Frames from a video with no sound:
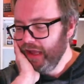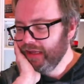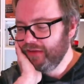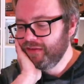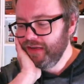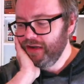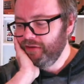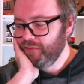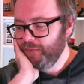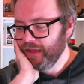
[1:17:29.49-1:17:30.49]
I guess the
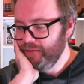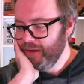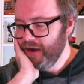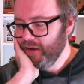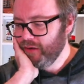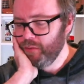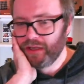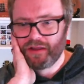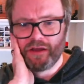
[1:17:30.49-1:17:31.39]
nearest thing in America would